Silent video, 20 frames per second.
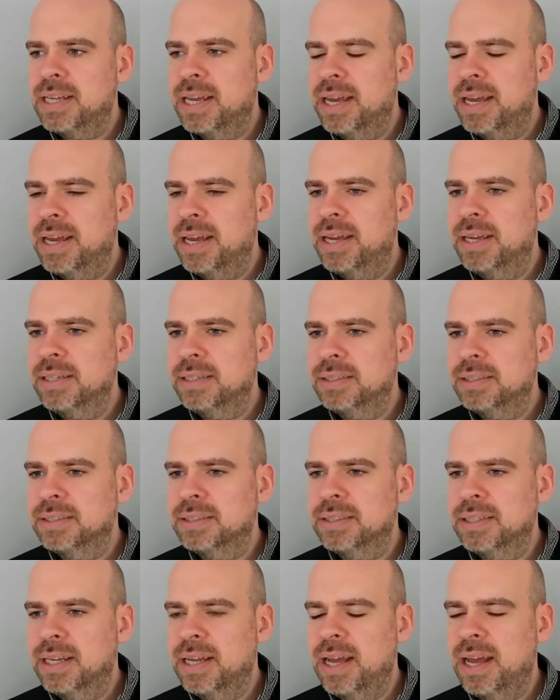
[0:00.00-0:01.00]

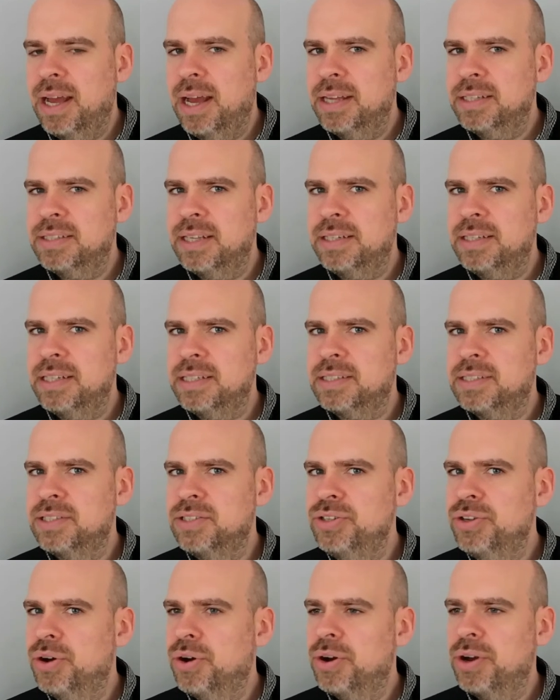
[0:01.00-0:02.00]
I said, it's
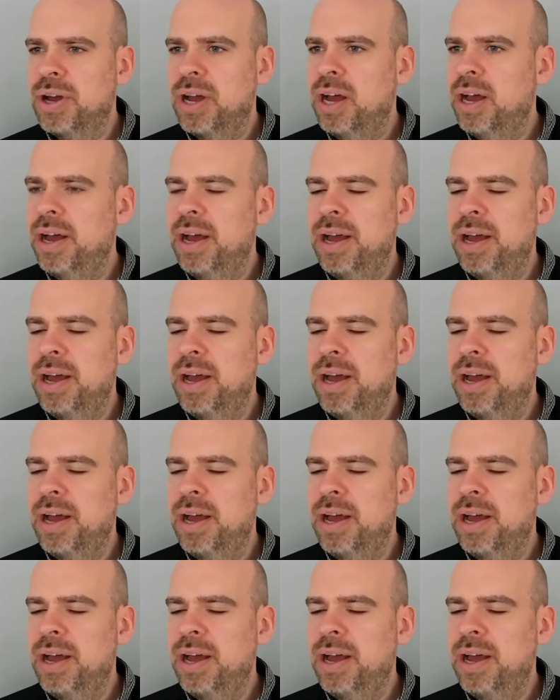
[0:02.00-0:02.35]
not